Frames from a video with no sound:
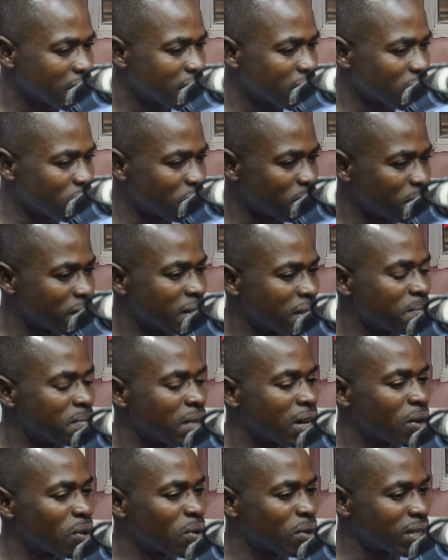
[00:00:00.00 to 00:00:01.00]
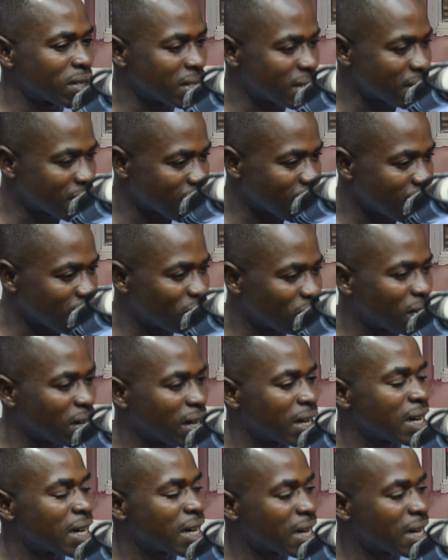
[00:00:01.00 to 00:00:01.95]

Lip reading: remember or discover